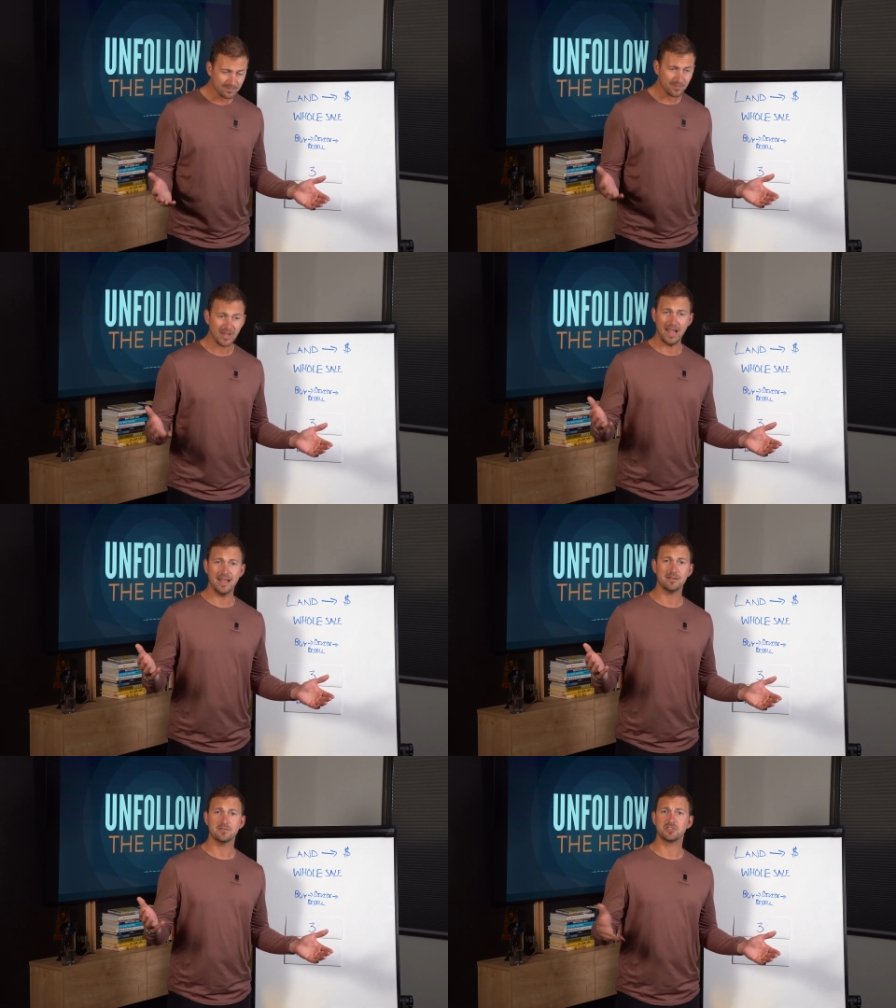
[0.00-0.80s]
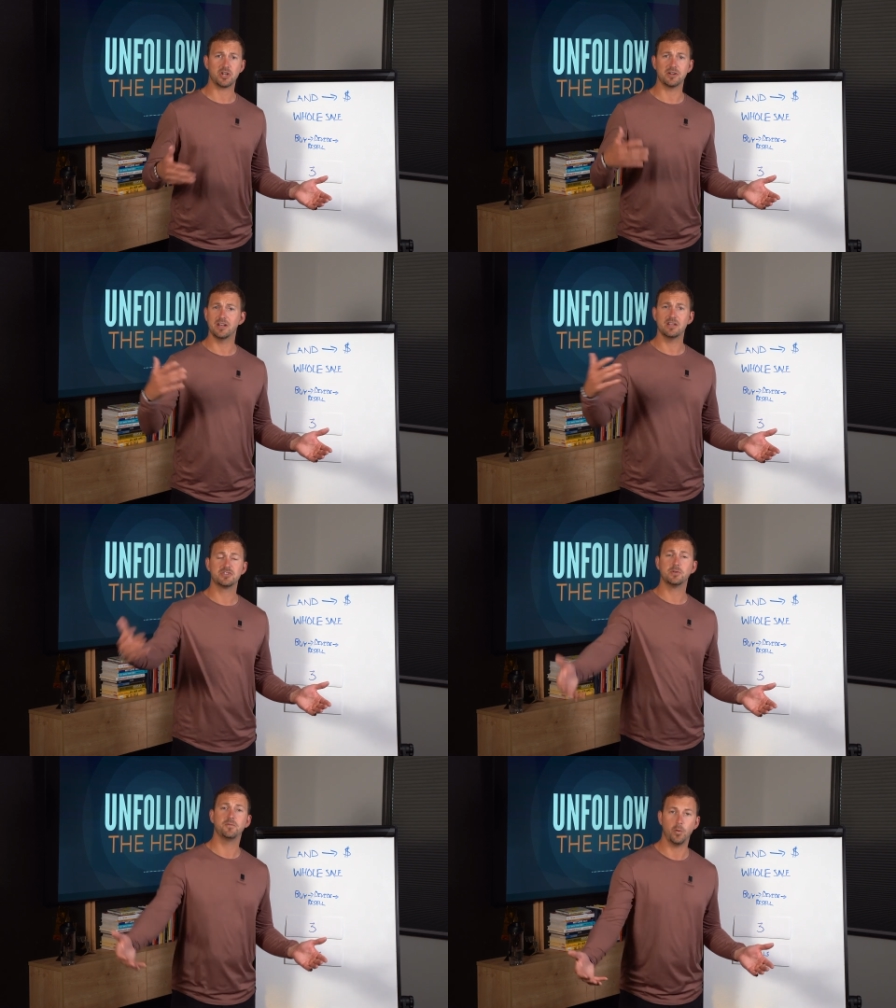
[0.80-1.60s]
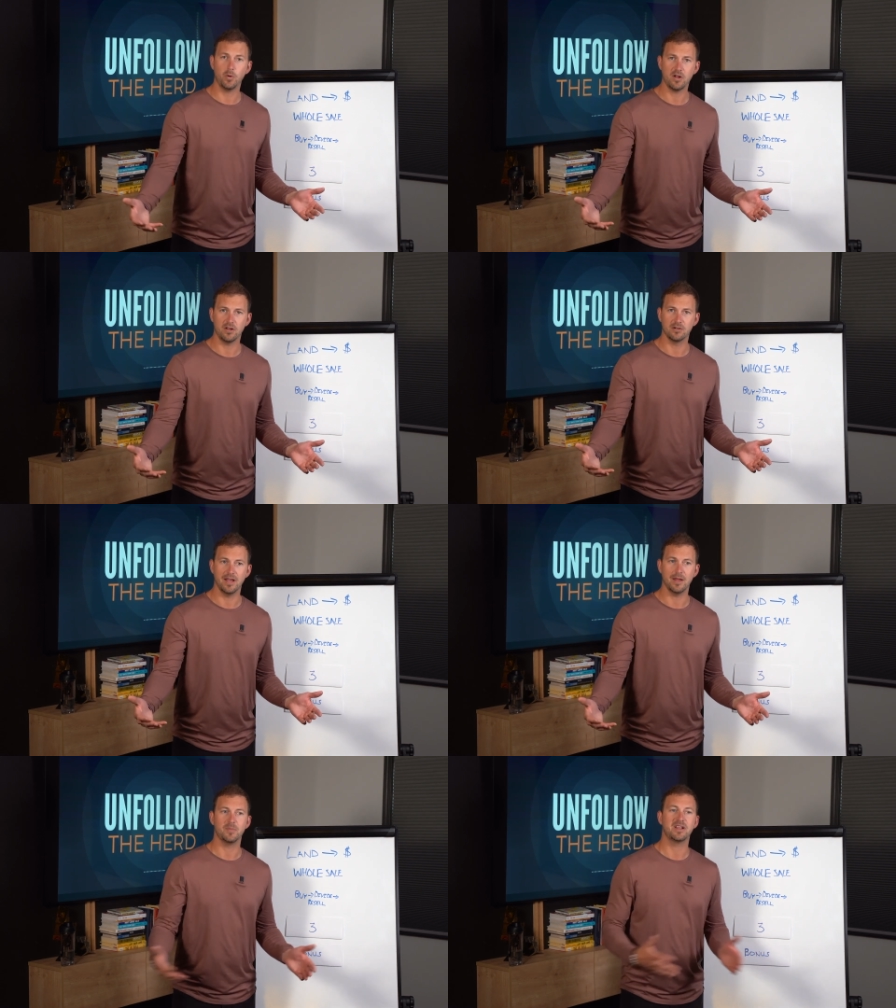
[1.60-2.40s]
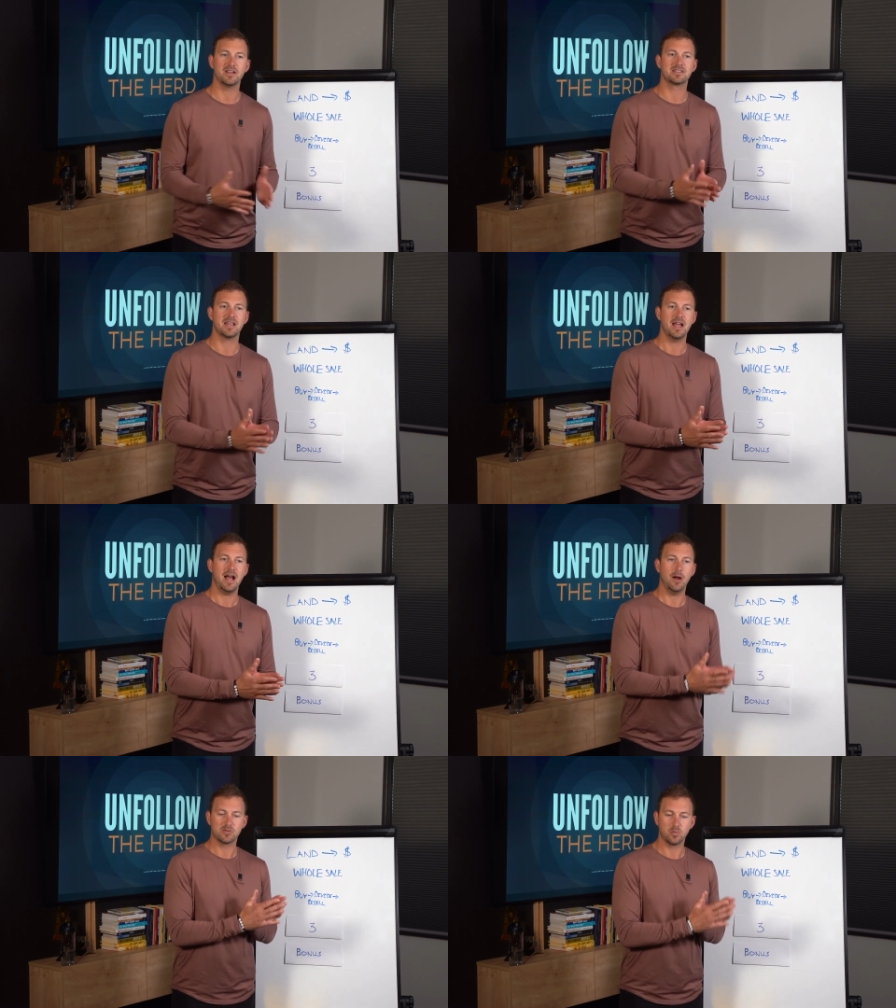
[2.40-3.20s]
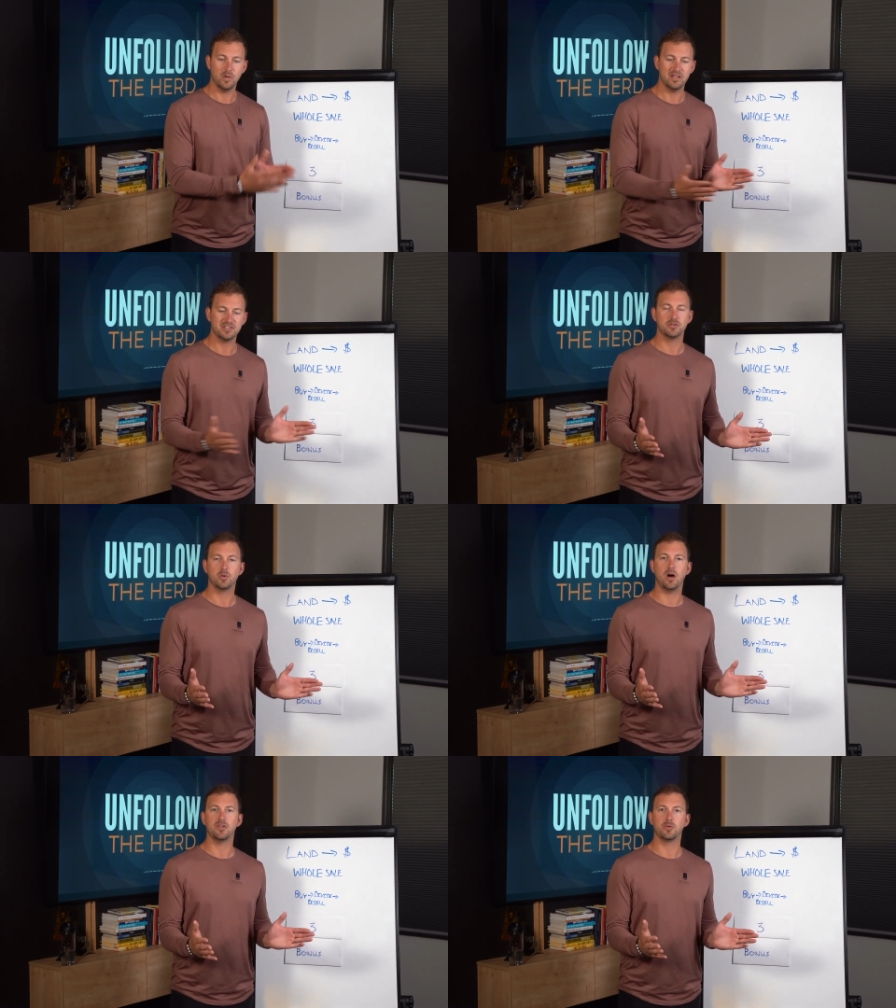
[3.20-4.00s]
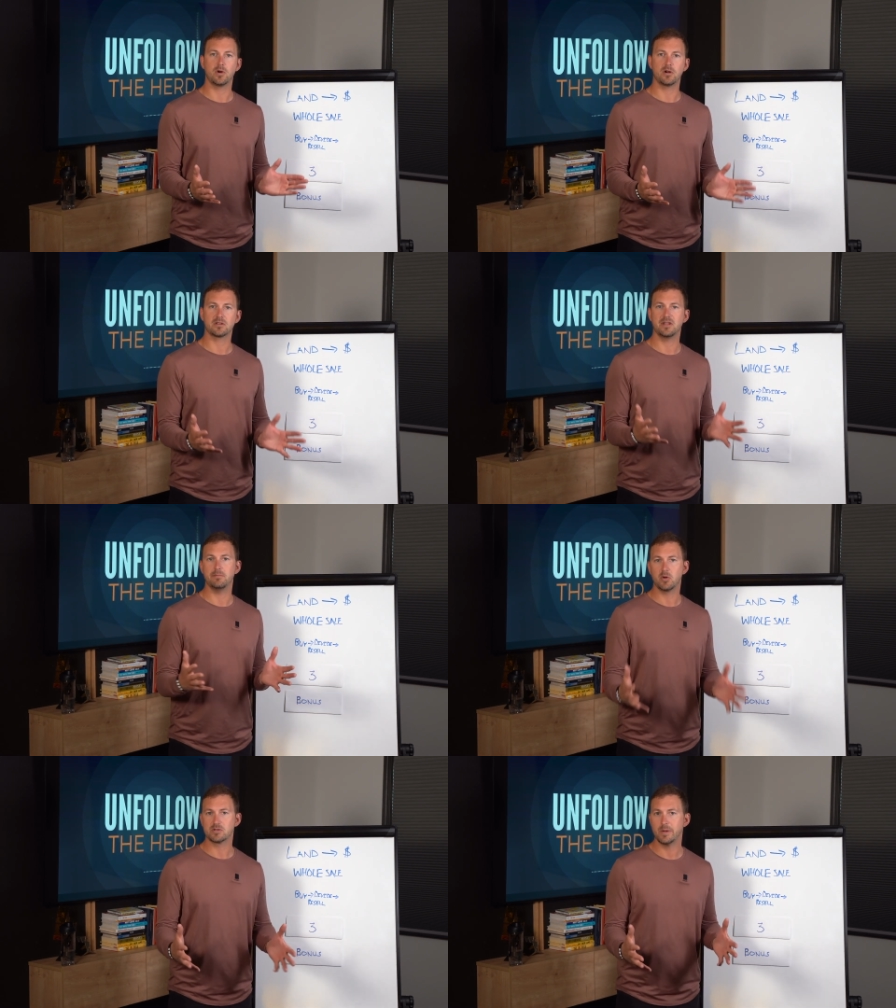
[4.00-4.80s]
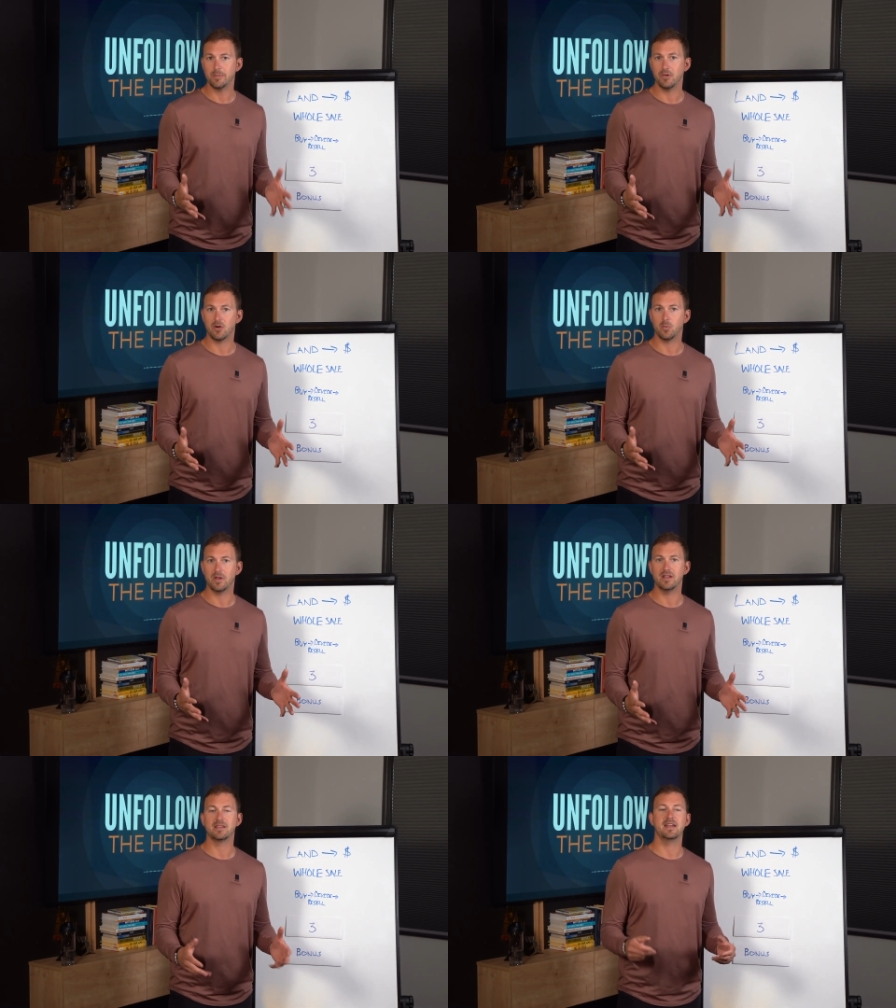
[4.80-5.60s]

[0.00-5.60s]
and turned it into $4 land because I was willing to do all the work that most people aren't willing.